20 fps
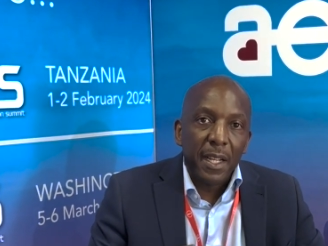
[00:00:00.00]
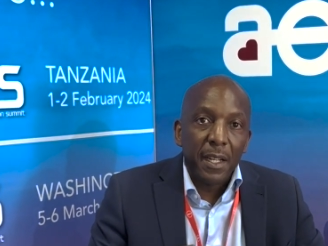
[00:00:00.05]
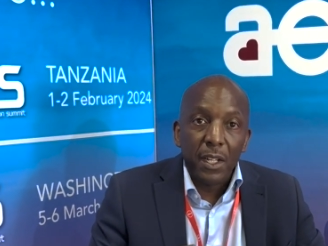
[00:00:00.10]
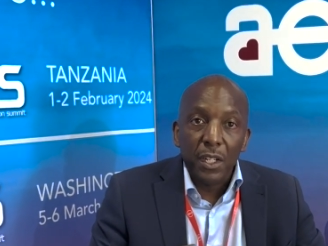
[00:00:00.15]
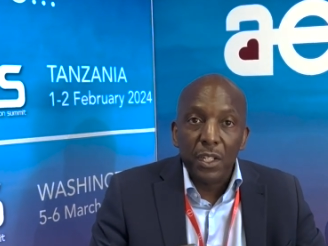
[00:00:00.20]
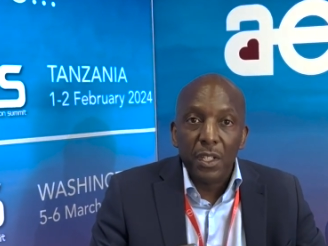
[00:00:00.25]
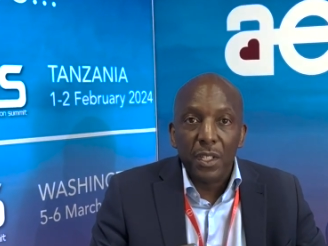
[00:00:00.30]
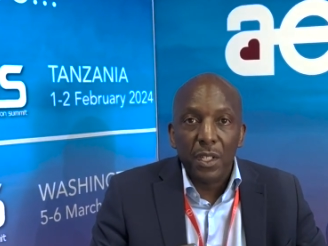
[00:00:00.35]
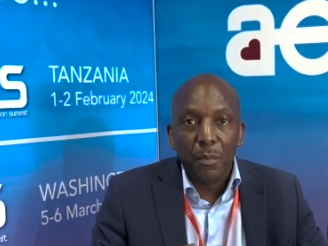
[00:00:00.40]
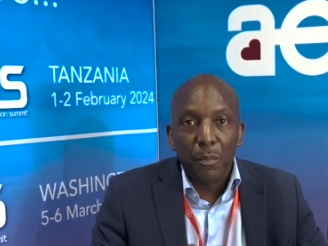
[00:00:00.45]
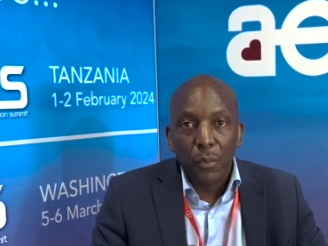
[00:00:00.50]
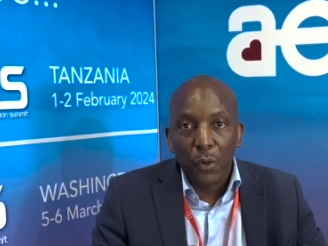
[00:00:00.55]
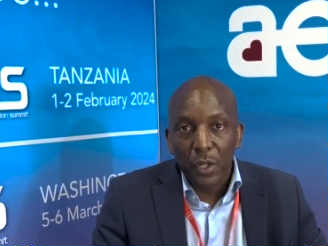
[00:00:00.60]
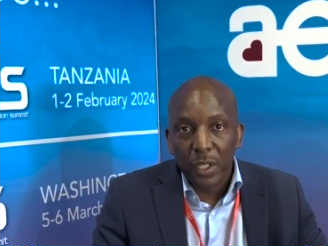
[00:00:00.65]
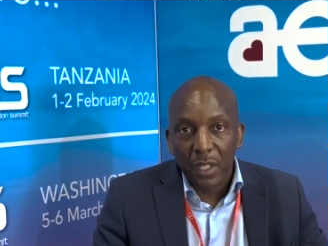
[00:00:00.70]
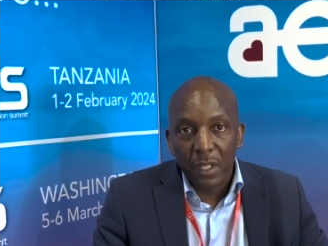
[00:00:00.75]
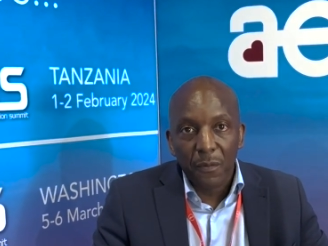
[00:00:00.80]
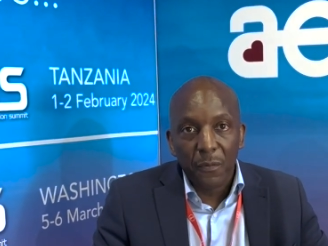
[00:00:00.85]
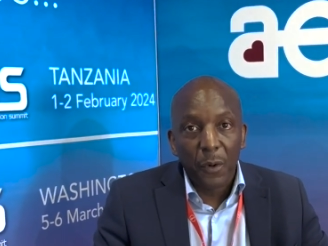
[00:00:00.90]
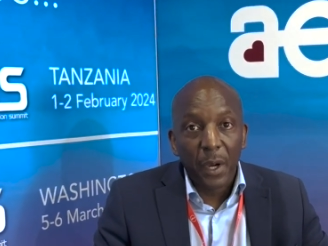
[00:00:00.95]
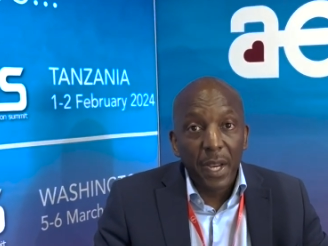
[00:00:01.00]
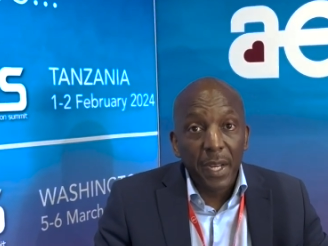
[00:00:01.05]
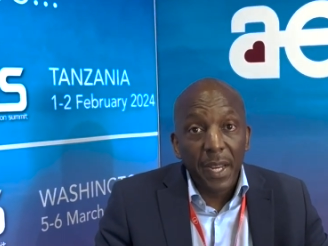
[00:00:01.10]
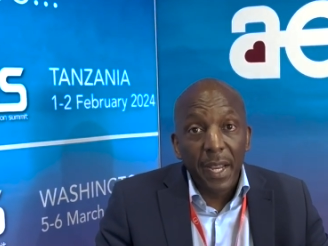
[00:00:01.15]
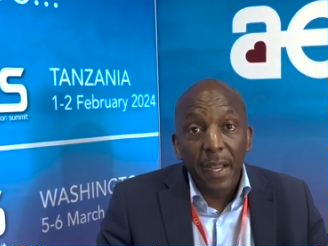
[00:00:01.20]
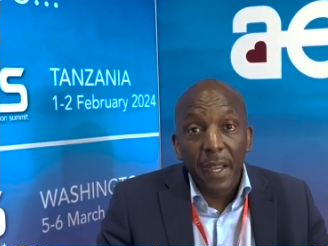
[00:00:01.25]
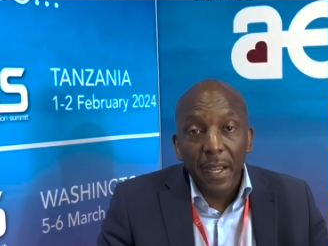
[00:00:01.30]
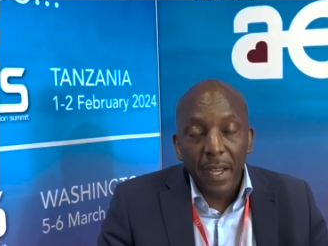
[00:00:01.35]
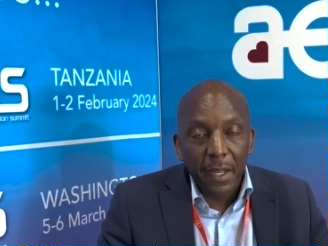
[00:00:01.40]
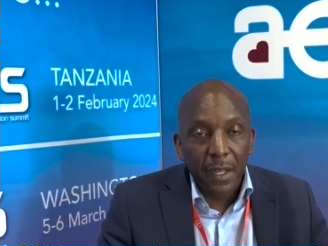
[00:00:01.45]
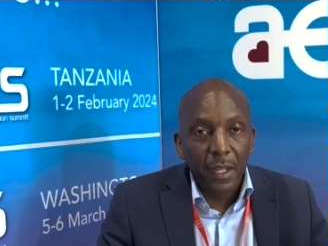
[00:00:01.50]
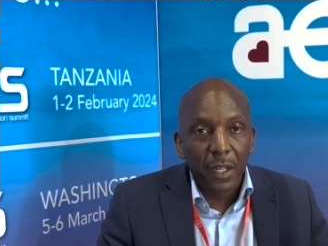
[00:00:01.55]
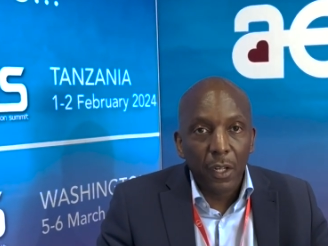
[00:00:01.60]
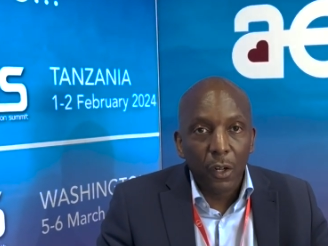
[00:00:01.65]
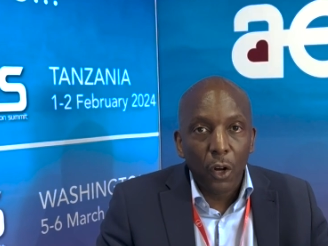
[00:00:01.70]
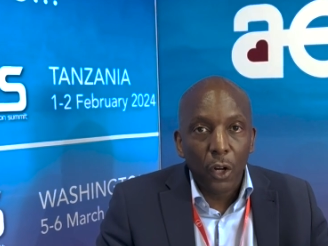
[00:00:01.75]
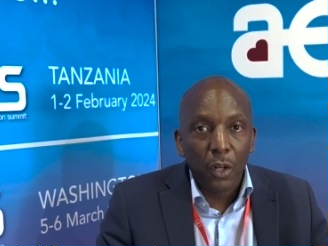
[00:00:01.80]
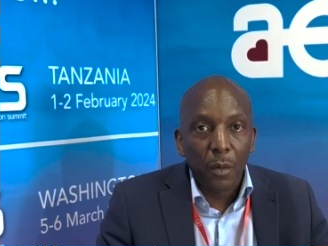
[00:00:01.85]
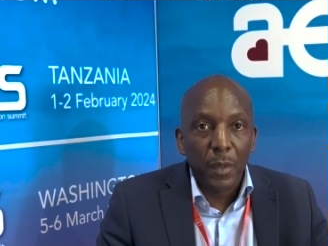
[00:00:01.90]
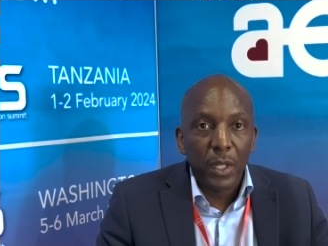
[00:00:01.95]
Energy is important for any
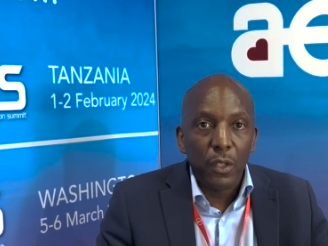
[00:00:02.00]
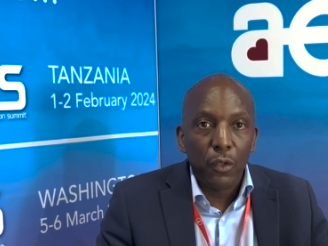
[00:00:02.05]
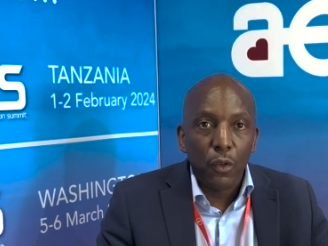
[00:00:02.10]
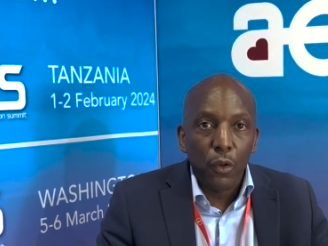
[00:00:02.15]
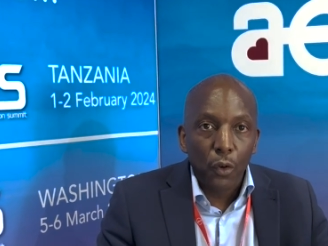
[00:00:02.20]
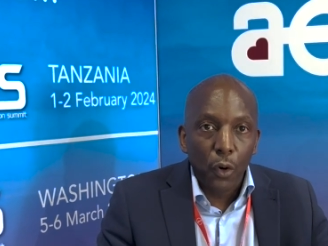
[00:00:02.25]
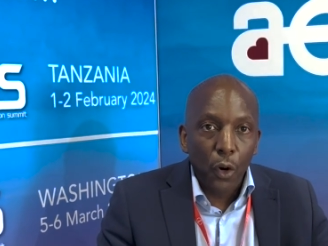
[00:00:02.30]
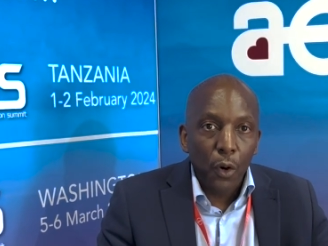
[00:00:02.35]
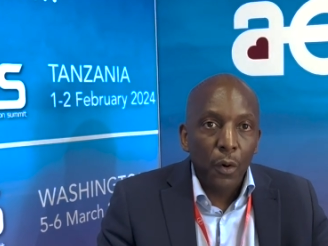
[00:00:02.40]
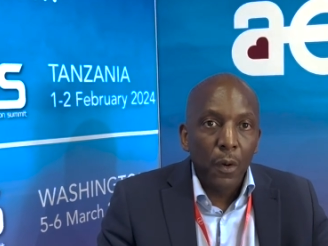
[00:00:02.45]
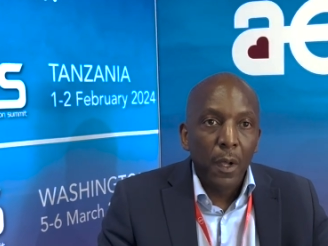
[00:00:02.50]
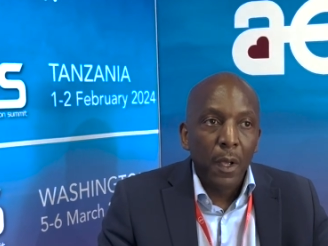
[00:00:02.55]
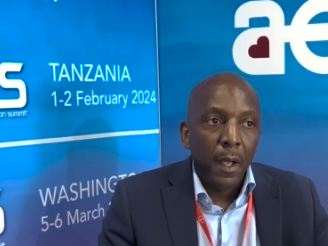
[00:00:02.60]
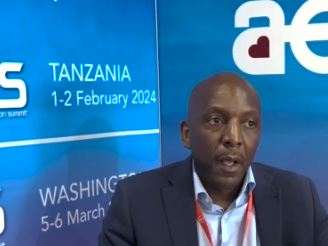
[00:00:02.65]
economy to grow.